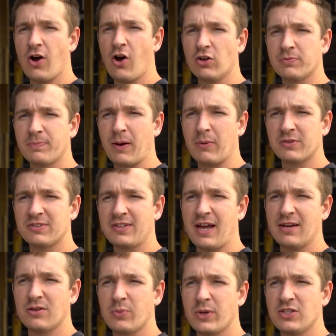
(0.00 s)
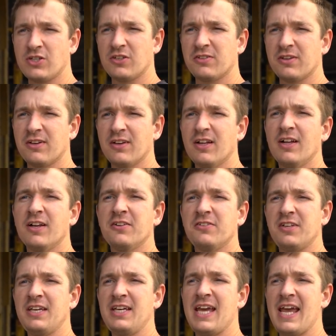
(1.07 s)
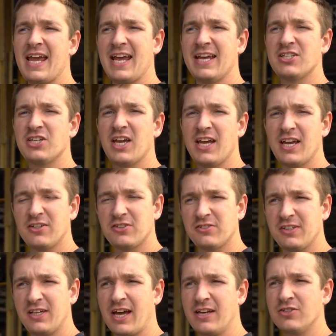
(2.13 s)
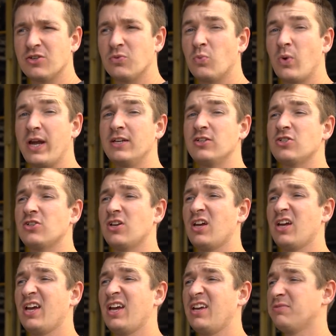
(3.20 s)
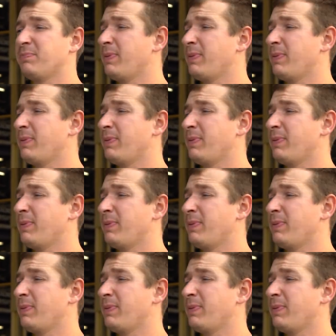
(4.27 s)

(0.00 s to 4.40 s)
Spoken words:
horsepower standard, which is a CHHC engine, which is